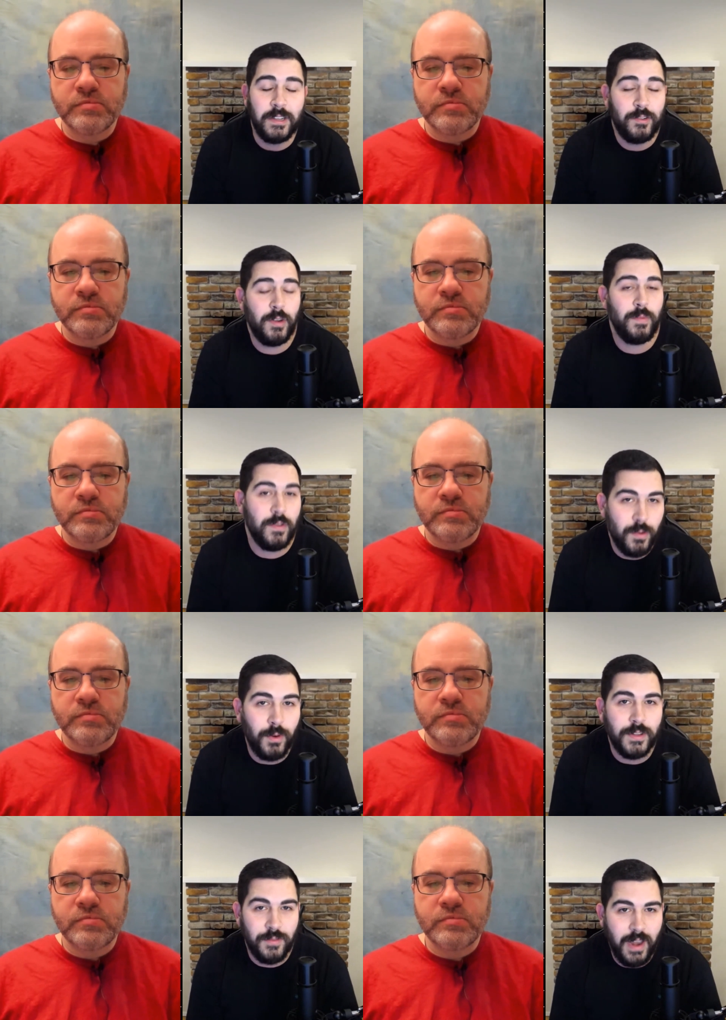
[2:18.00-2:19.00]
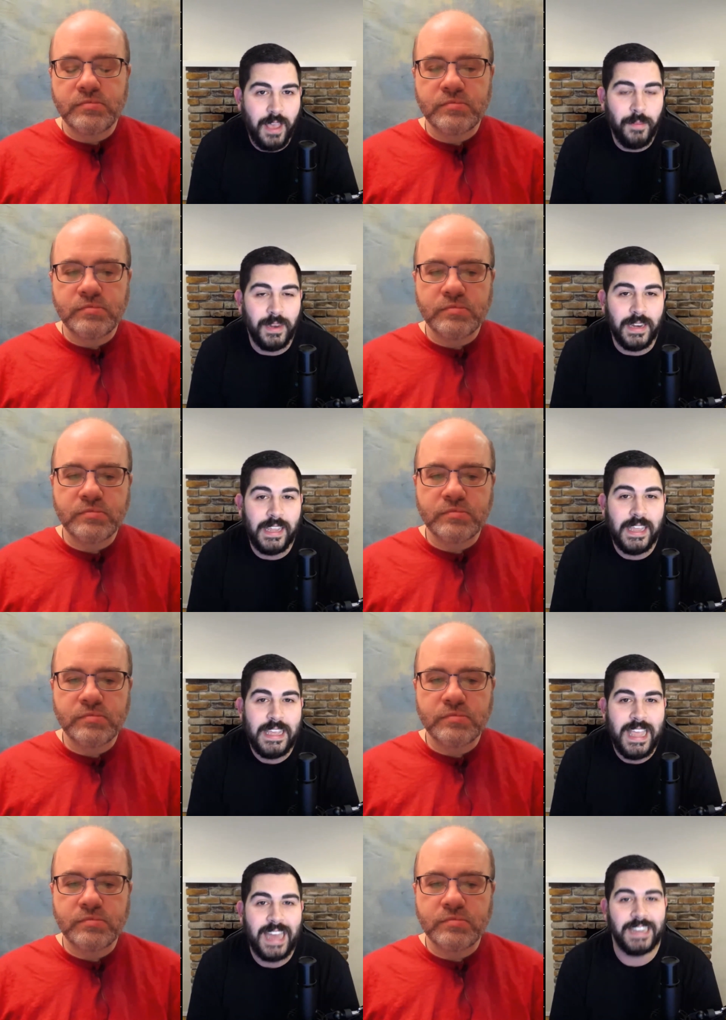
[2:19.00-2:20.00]
Speaker 1: contribute towards reliability.
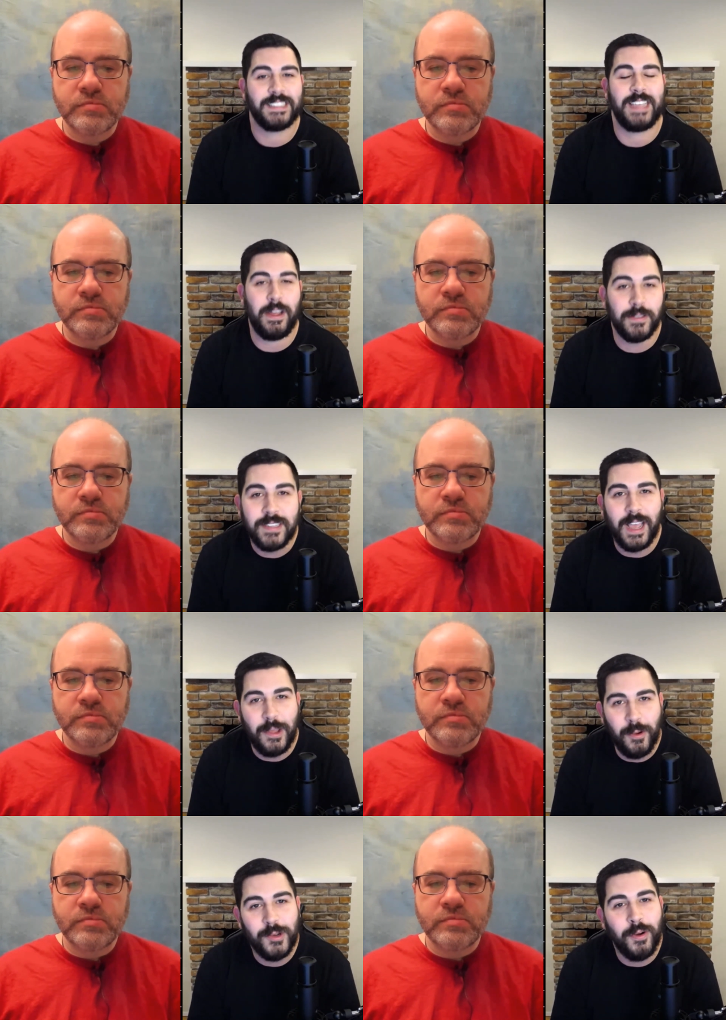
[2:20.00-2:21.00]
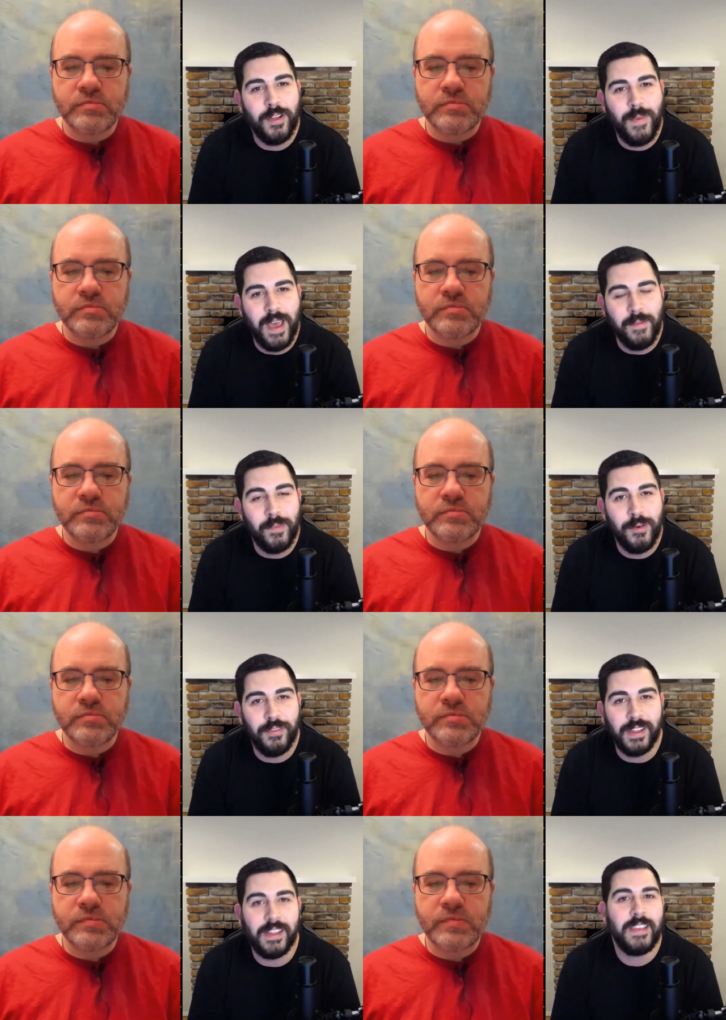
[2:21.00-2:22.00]
And it sounds like you're talking about
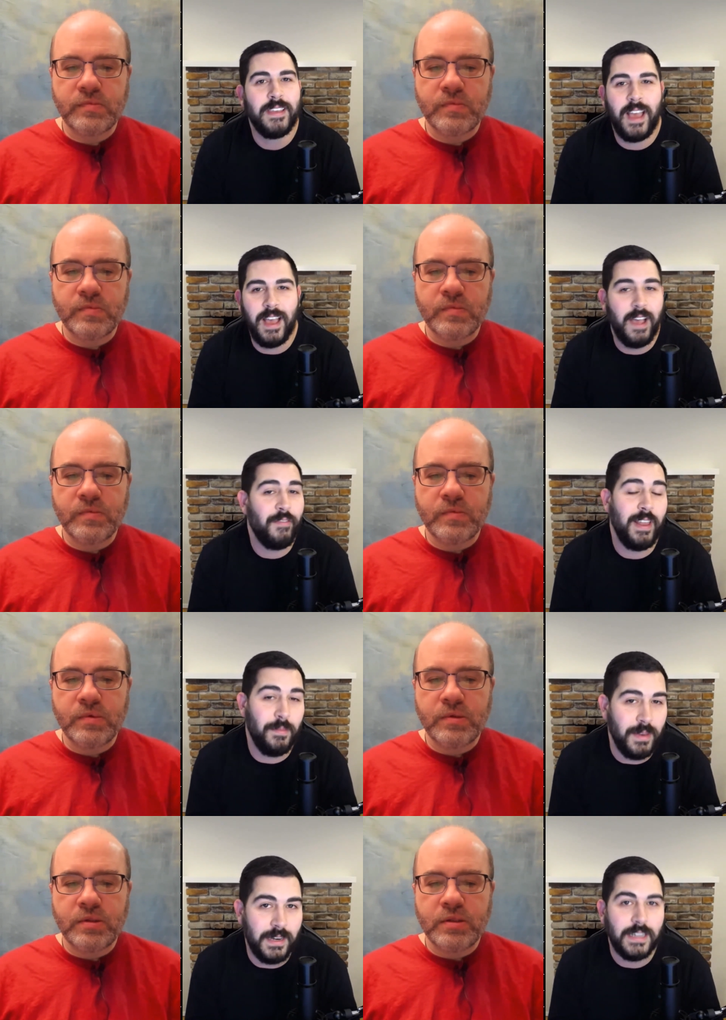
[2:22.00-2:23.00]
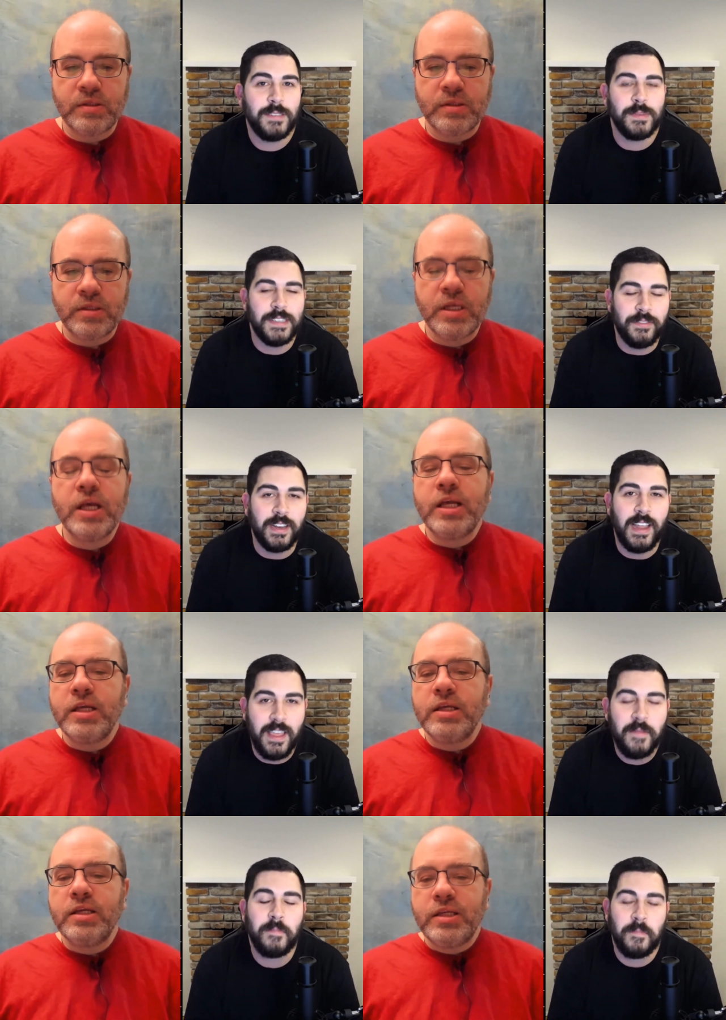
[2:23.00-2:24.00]
improving availability specifically.
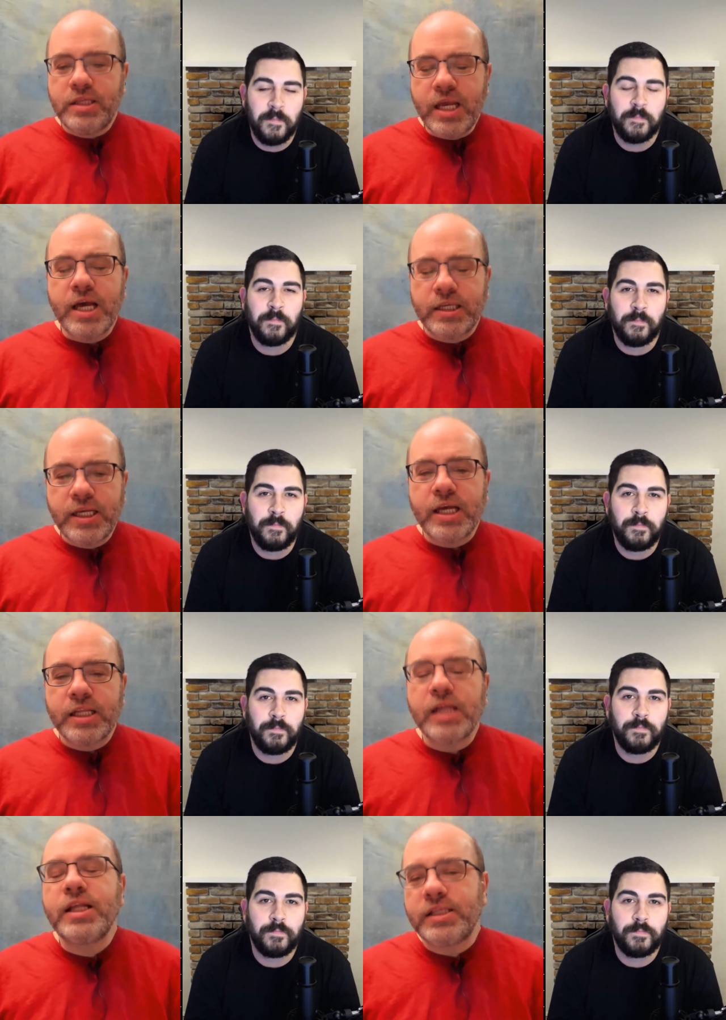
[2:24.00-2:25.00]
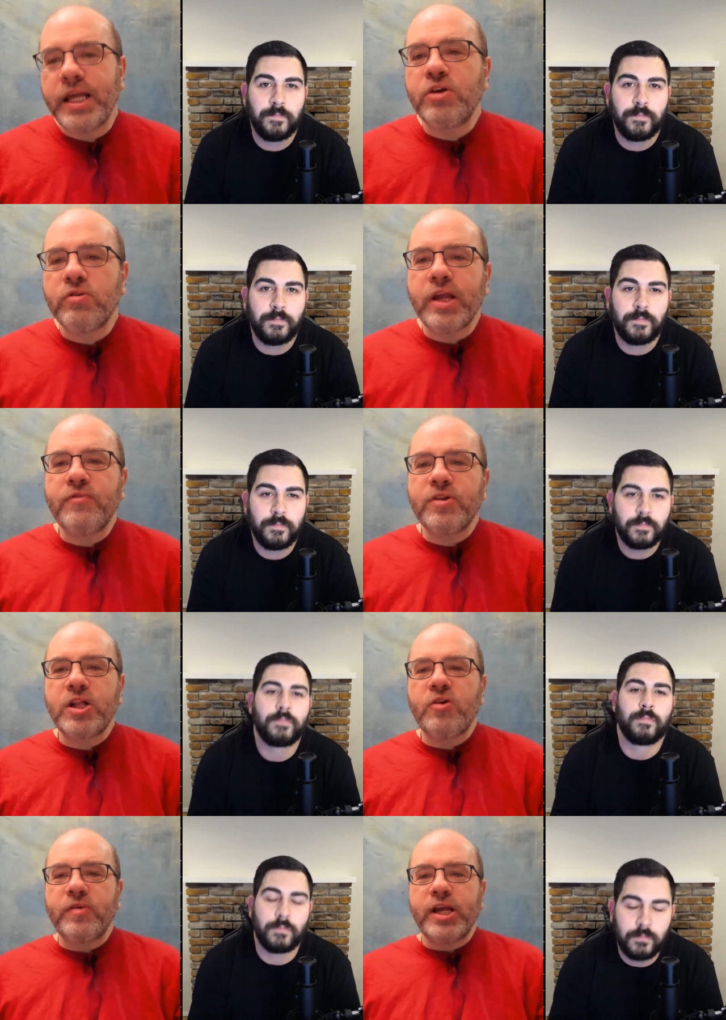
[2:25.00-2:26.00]
Speaker 2: Yeah. Thank you. Thank you for the
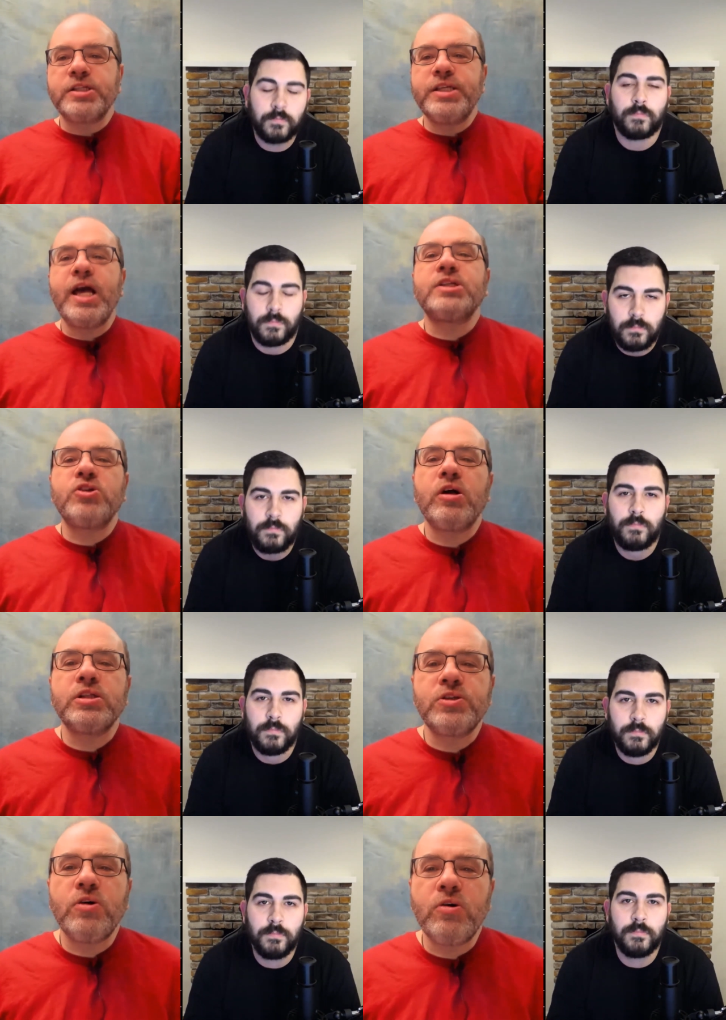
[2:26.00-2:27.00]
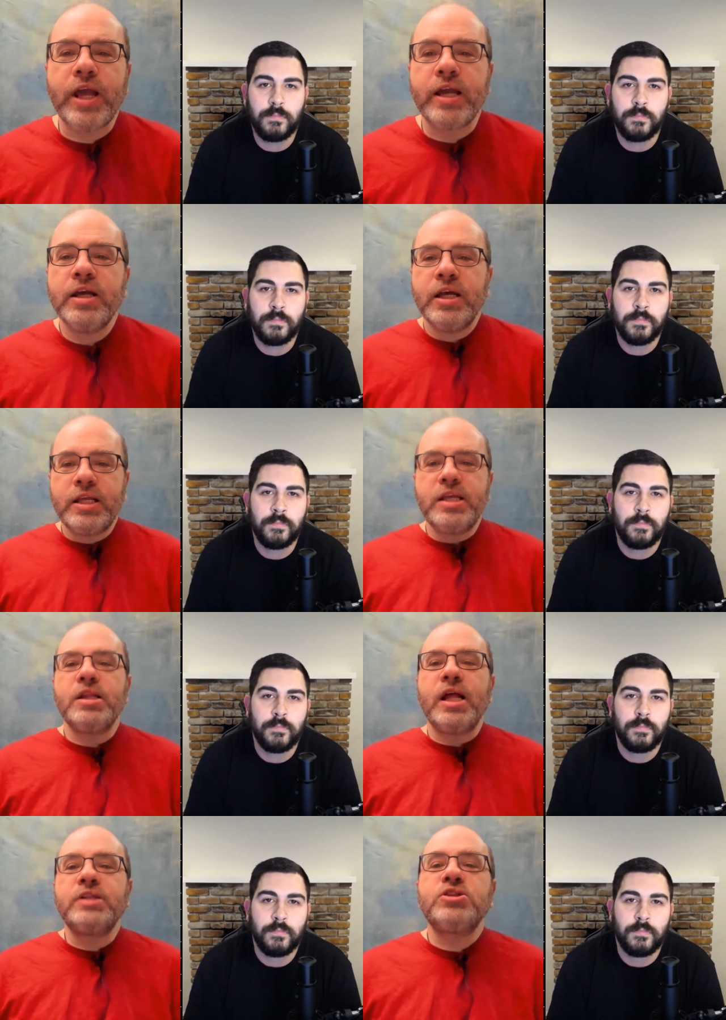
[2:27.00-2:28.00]
clarification. Yeah. So okay.
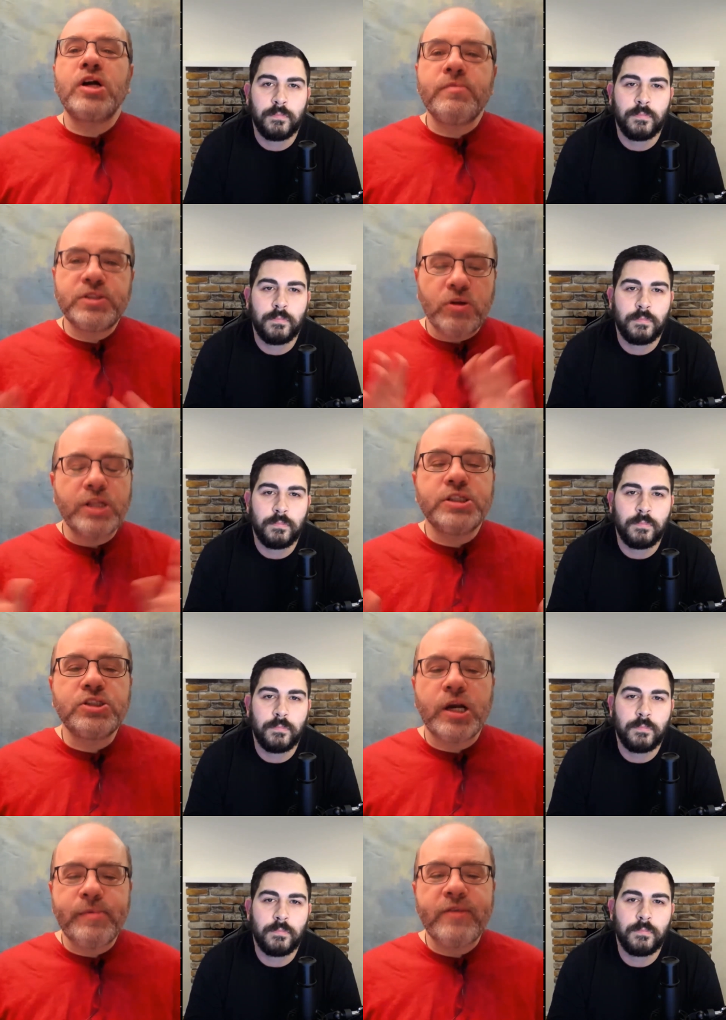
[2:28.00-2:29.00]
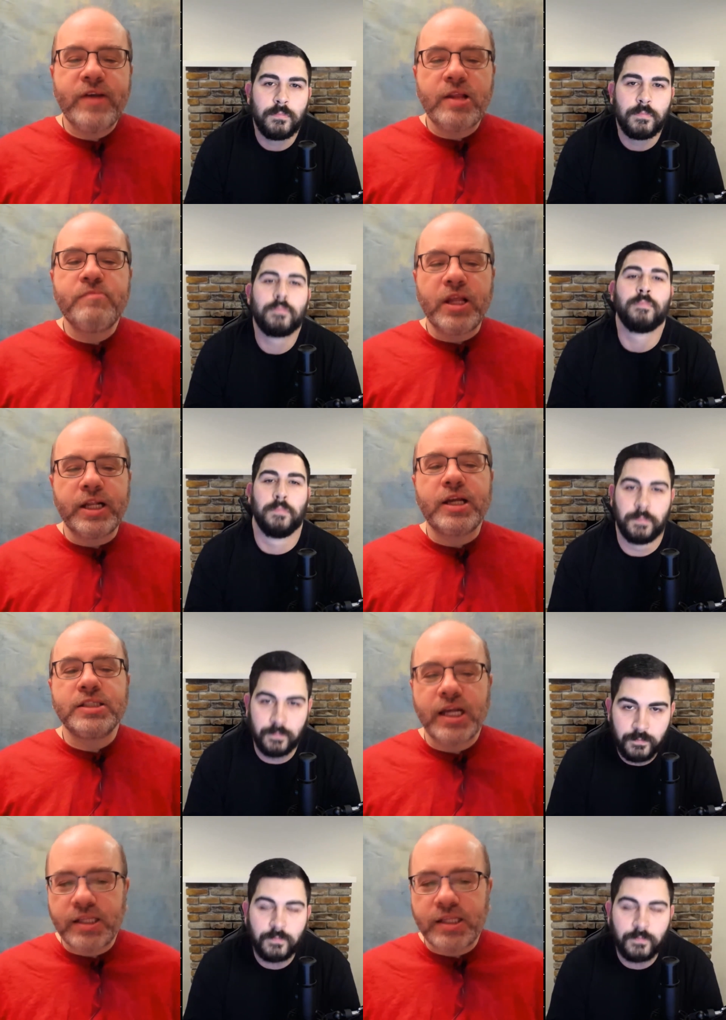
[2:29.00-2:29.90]
Let's just talk about availability, because that